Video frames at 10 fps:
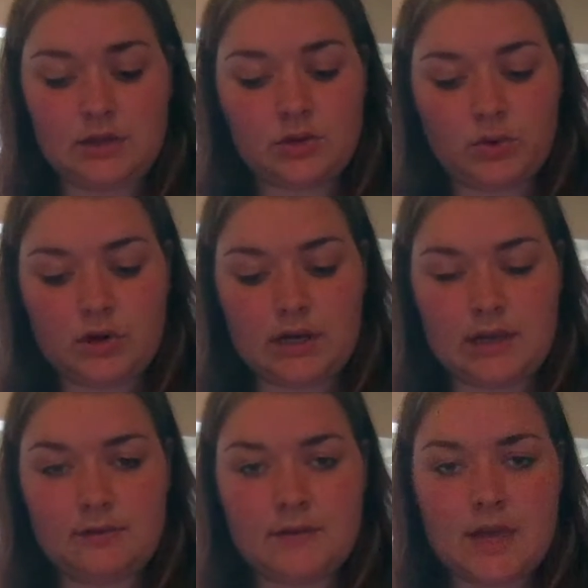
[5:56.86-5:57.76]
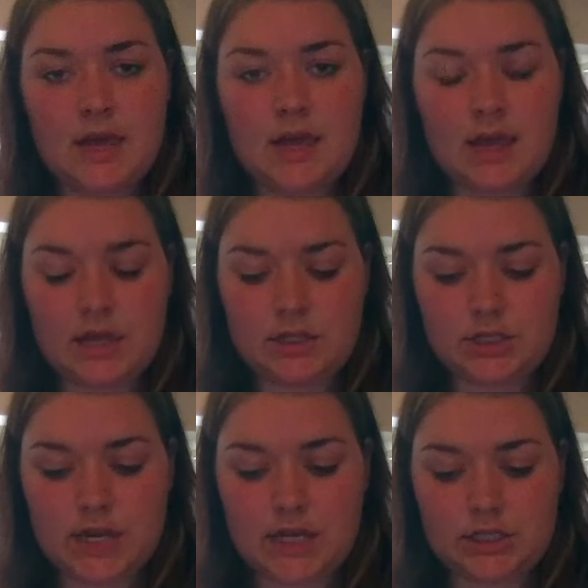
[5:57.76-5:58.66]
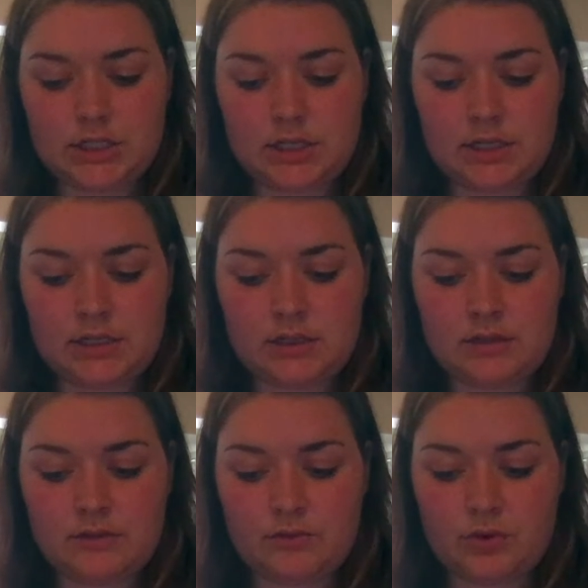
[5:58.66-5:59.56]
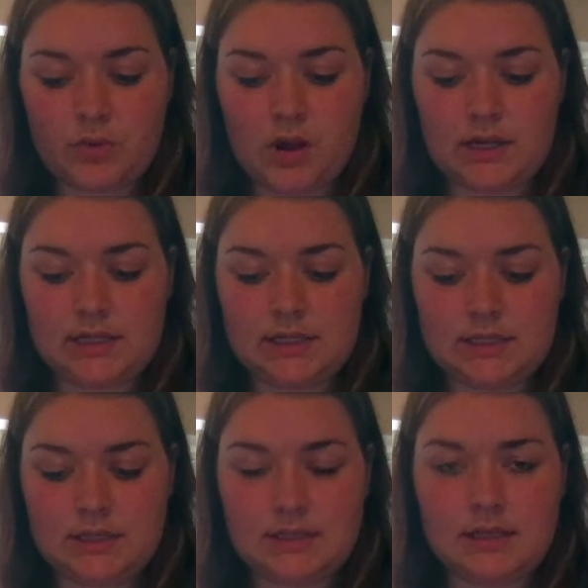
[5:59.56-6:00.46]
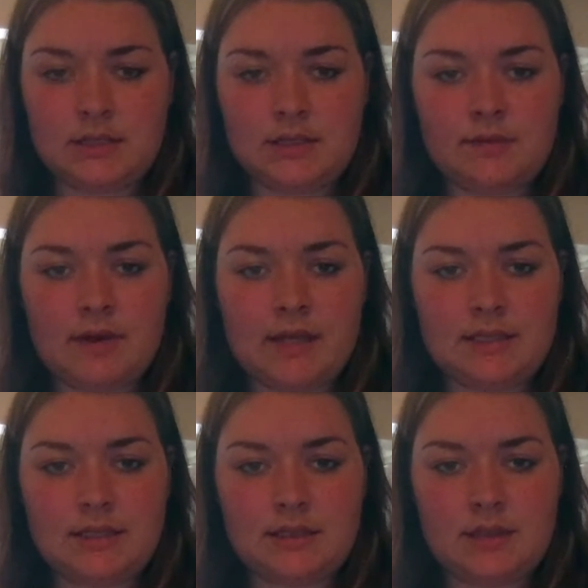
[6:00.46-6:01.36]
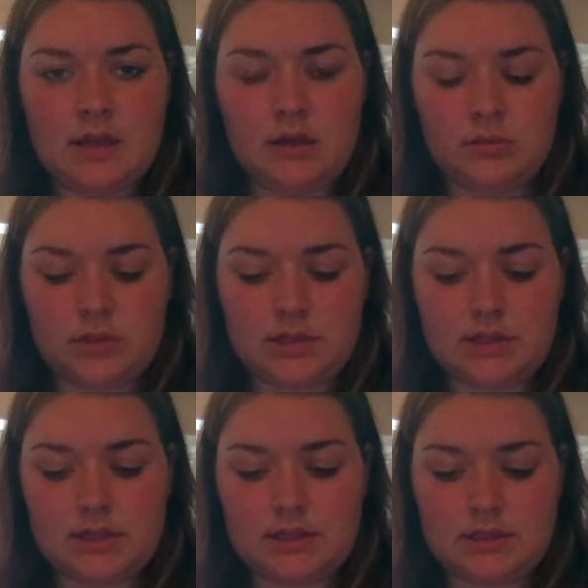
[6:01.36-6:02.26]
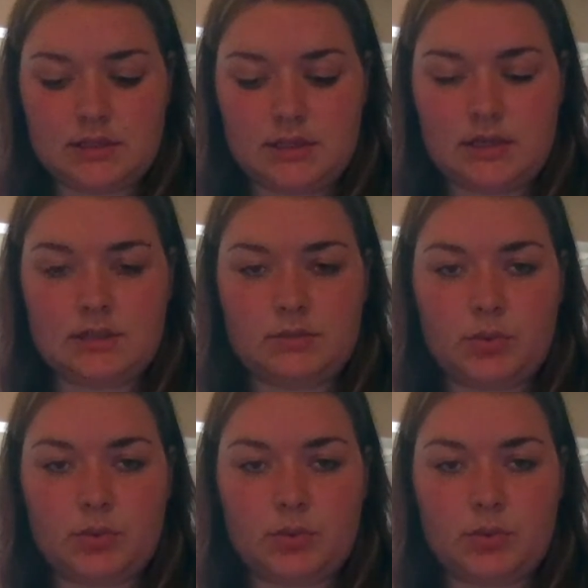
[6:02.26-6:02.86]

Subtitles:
or if education for walking assistant devices, but this is